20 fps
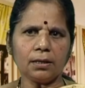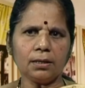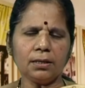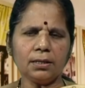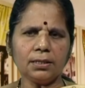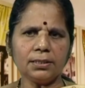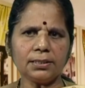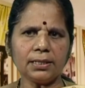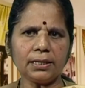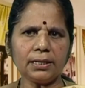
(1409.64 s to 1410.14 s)

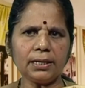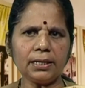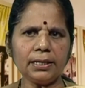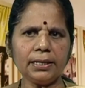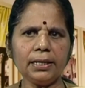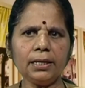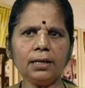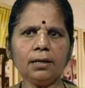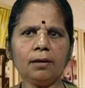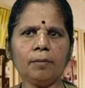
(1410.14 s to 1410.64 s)

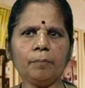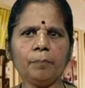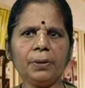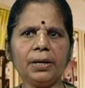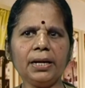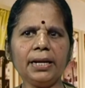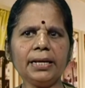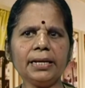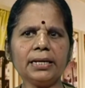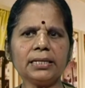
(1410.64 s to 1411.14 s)
Generally,
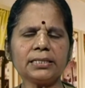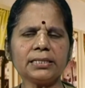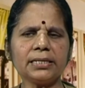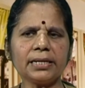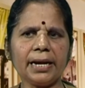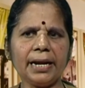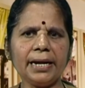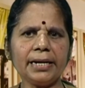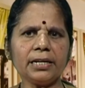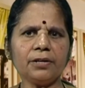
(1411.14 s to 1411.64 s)
pilling is great